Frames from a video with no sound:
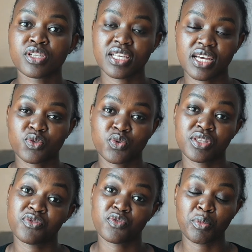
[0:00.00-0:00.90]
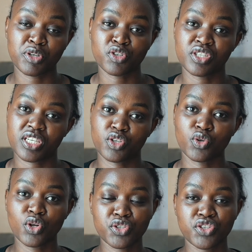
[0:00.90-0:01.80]
Science with Information
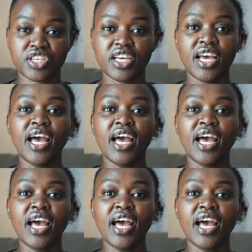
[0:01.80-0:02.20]
Technology,